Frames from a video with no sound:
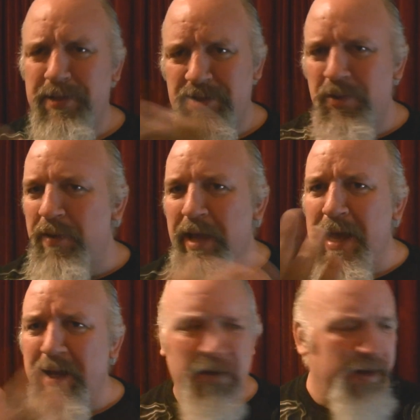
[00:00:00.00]
sort it
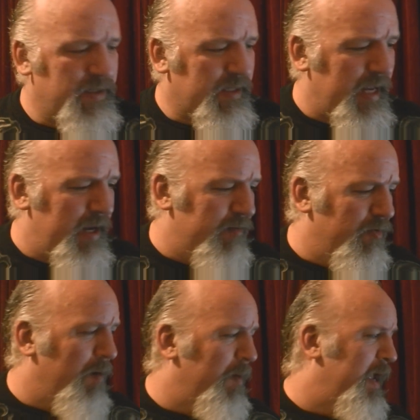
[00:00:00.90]
out guys get it the
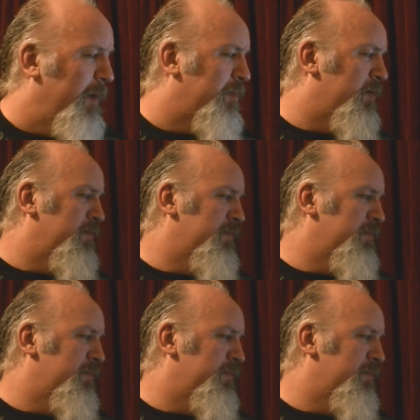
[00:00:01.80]
right way up